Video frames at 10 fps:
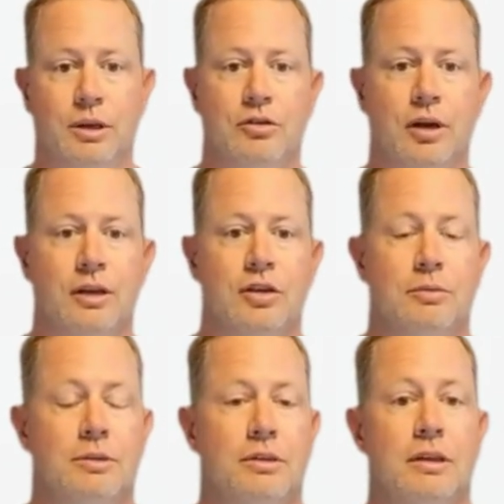
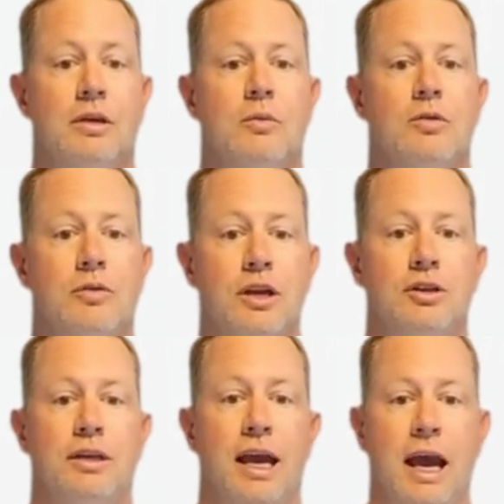Transcripts are keyword-rich
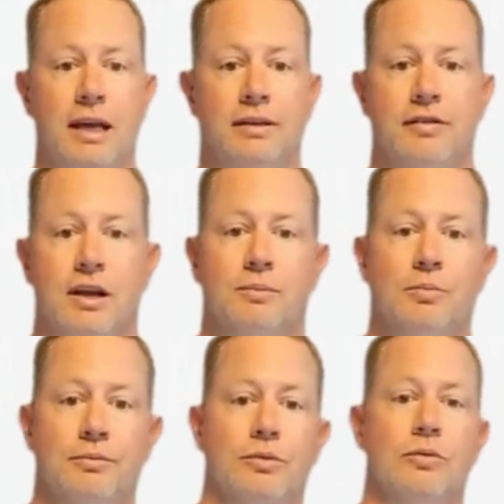and highly valuable
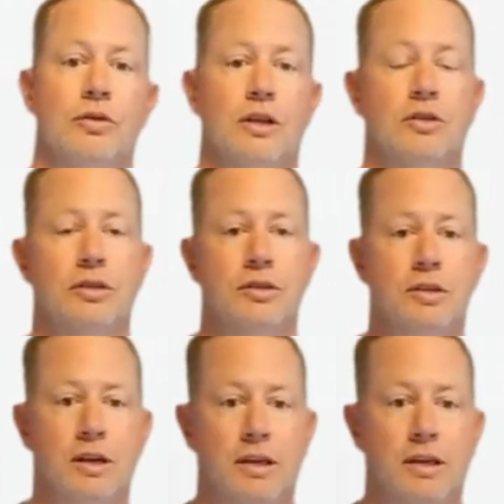for search engines.